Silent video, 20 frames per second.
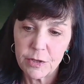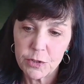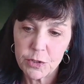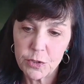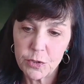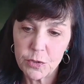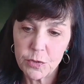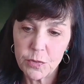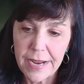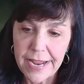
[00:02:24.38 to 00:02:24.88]

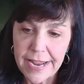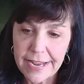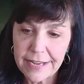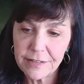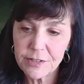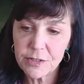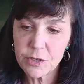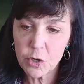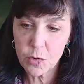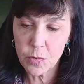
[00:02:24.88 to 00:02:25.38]
to
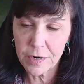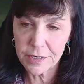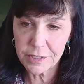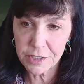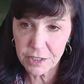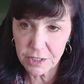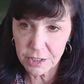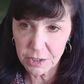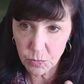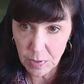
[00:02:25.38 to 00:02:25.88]
answer
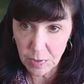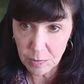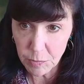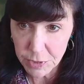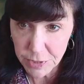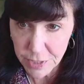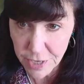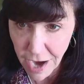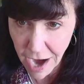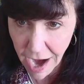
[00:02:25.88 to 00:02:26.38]
questions we
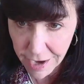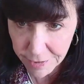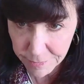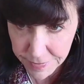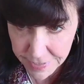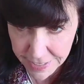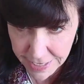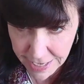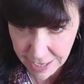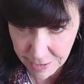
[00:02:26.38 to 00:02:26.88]
would not
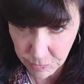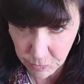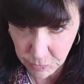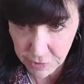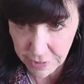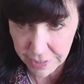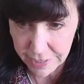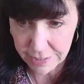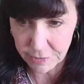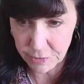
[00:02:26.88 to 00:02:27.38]
be able
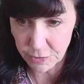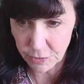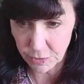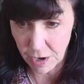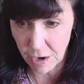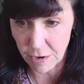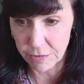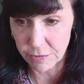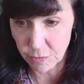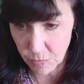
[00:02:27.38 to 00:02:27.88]
to answer
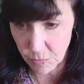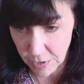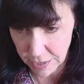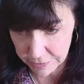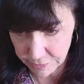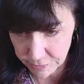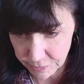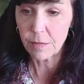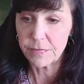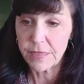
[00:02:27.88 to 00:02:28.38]

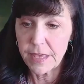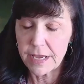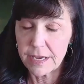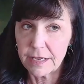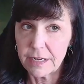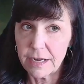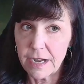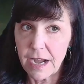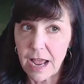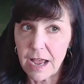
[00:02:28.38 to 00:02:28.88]
otherwise. They
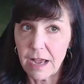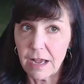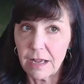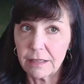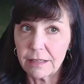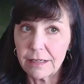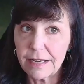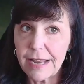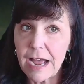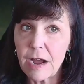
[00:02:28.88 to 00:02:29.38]
can
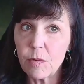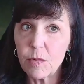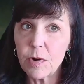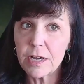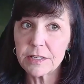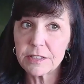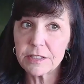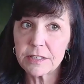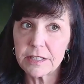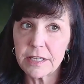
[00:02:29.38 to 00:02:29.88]
allow
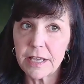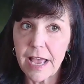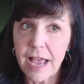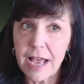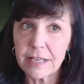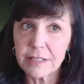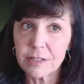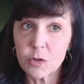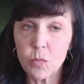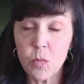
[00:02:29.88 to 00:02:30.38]
us to
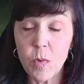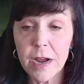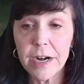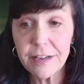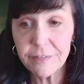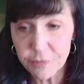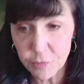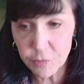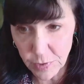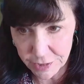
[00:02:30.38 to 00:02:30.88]
ask what
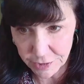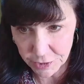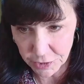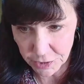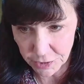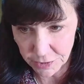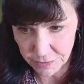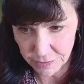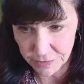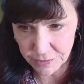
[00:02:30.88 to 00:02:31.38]
if
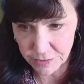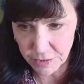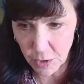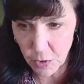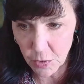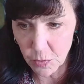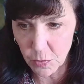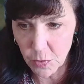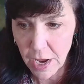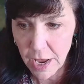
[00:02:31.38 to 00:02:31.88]
questions.
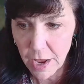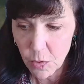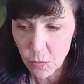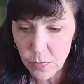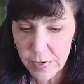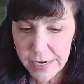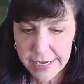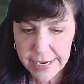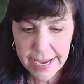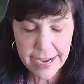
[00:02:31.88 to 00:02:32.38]
So
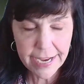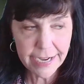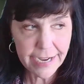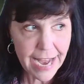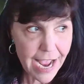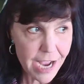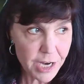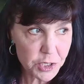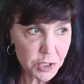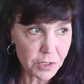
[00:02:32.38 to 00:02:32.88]
we can't
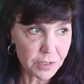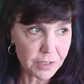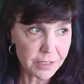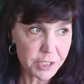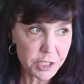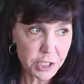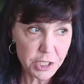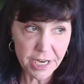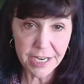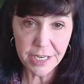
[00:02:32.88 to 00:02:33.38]
actually
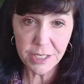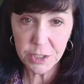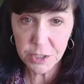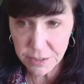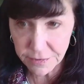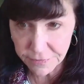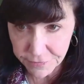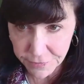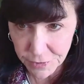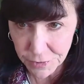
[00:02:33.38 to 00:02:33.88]
change
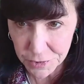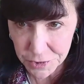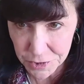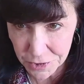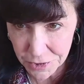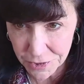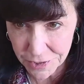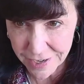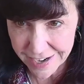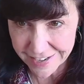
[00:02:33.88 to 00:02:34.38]
the
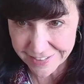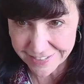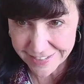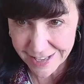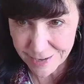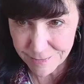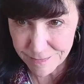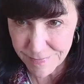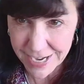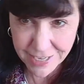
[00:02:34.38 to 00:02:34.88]
future and
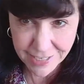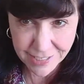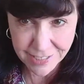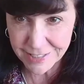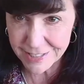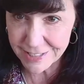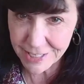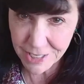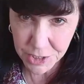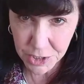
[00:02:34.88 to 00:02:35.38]
then make a
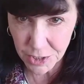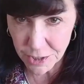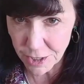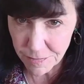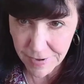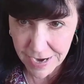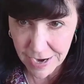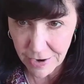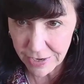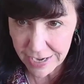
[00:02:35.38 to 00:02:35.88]
decision
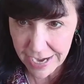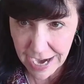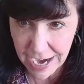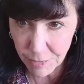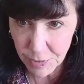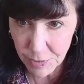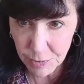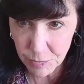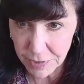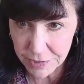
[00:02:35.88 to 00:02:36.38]
about
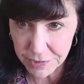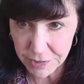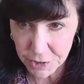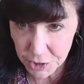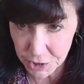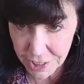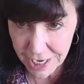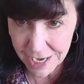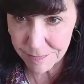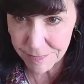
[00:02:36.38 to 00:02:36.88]
how we want to
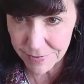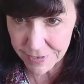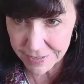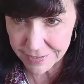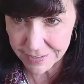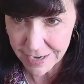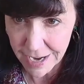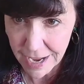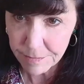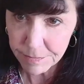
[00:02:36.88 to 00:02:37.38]
shape
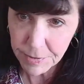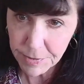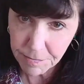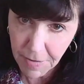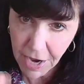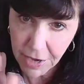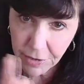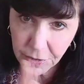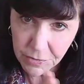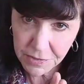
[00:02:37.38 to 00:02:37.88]
it, but
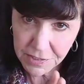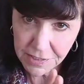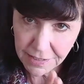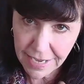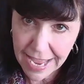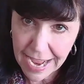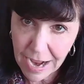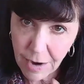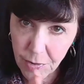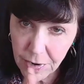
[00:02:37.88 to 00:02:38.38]
models
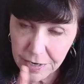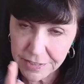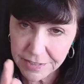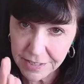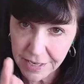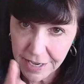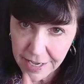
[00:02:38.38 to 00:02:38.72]
allow us